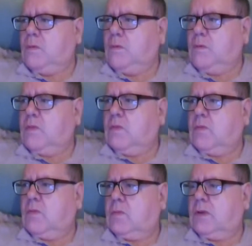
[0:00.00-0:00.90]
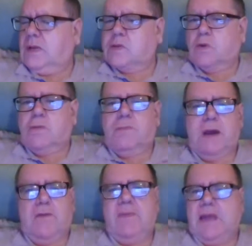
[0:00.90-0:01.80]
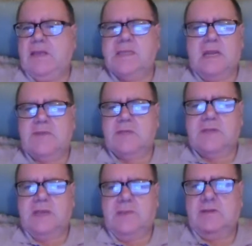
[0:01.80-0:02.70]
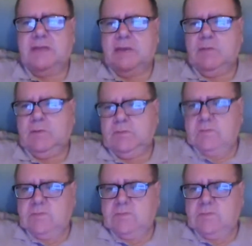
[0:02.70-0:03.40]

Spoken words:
Oh, I'll have to come back on that. I'll have to think about that one.